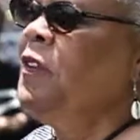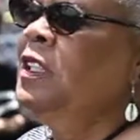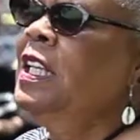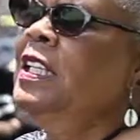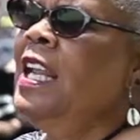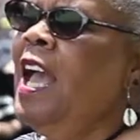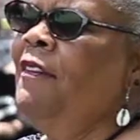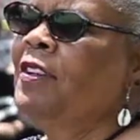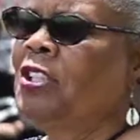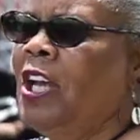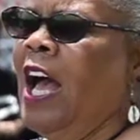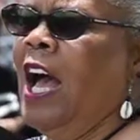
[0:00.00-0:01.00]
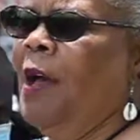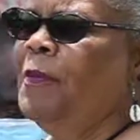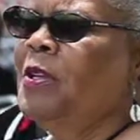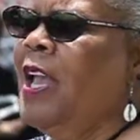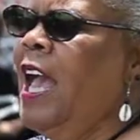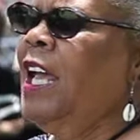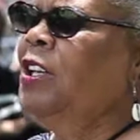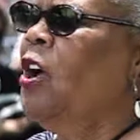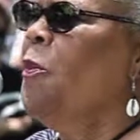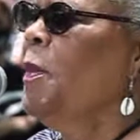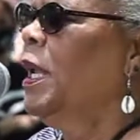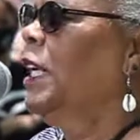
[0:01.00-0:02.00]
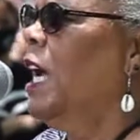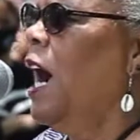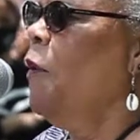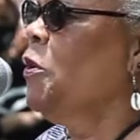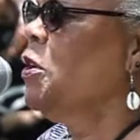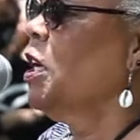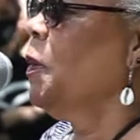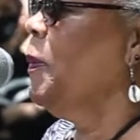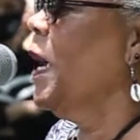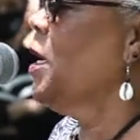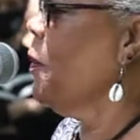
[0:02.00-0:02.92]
didn't have a job and you had no money, how are you going to pay your